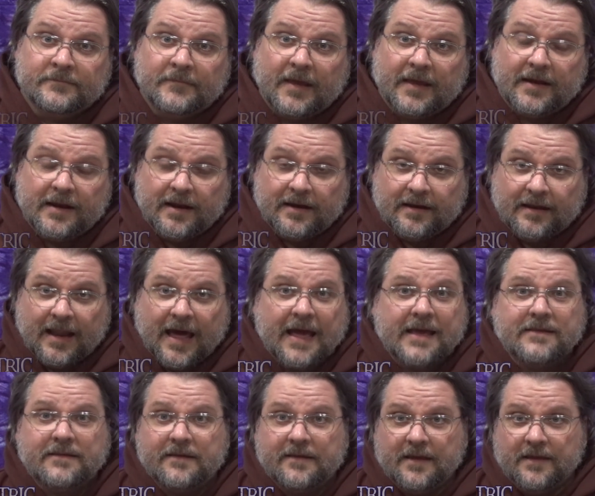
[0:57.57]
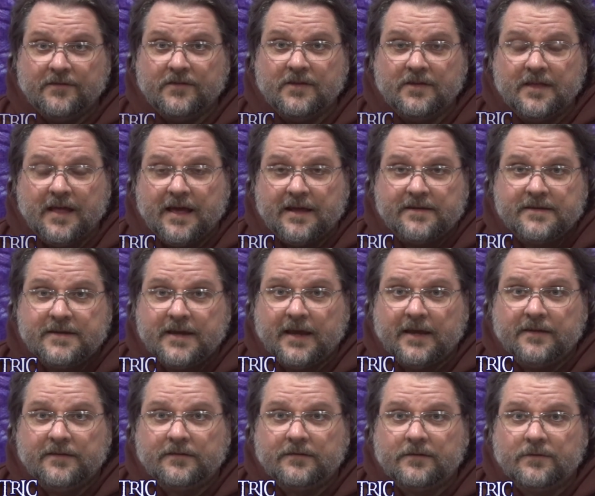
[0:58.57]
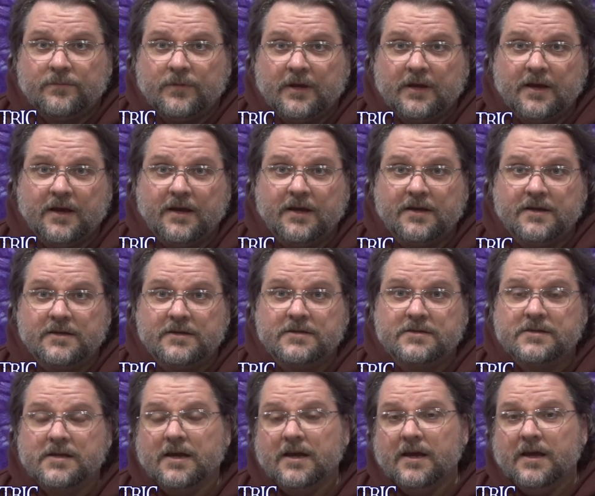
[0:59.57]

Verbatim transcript: And I'd like to give you that taste because